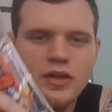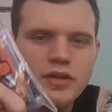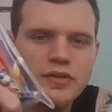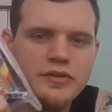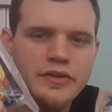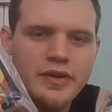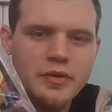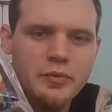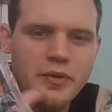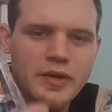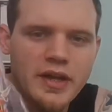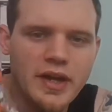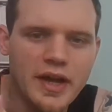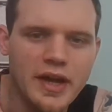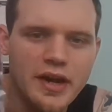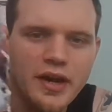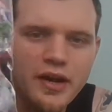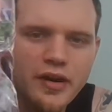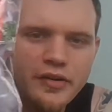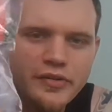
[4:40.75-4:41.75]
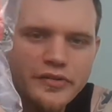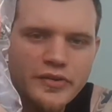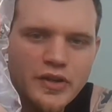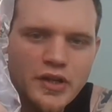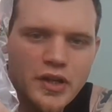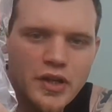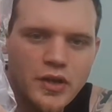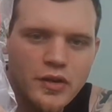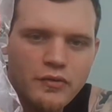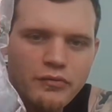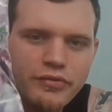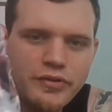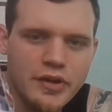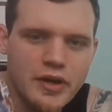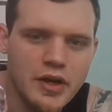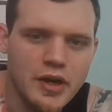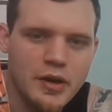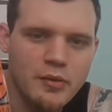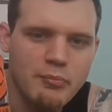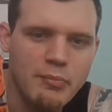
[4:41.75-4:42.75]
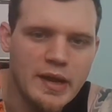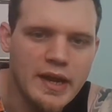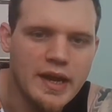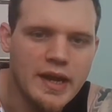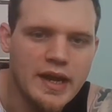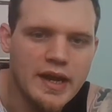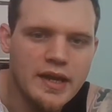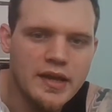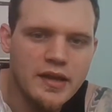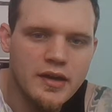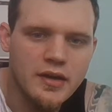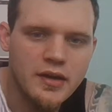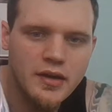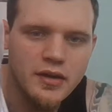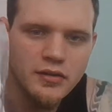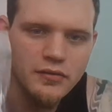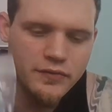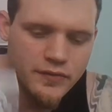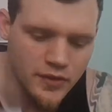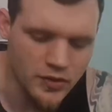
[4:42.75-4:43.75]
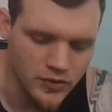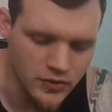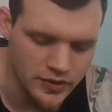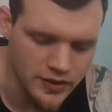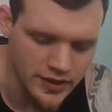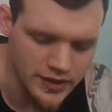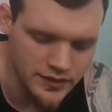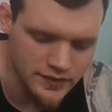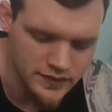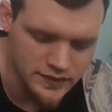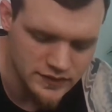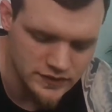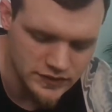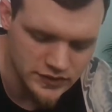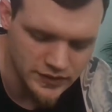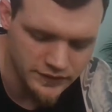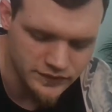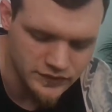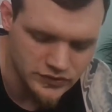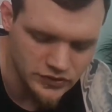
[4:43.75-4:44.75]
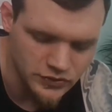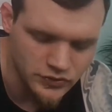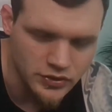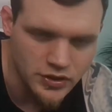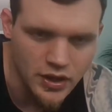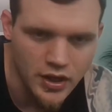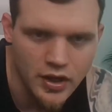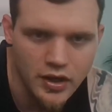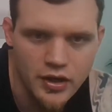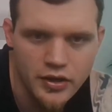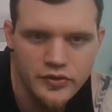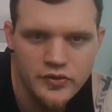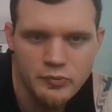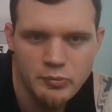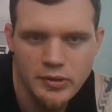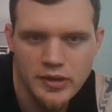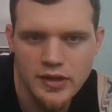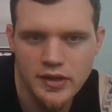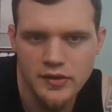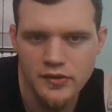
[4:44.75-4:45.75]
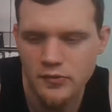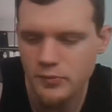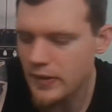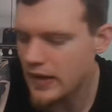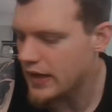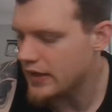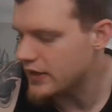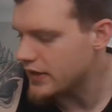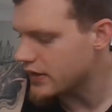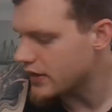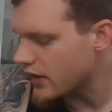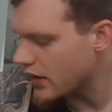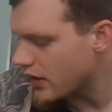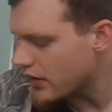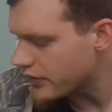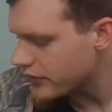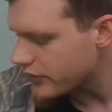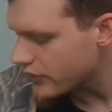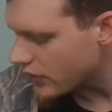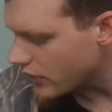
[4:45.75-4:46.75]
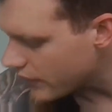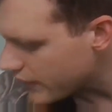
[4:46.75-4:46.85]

Looks like we got ourselves our bag of all kinds of stuff, sealed cards, pins, magnet cards, all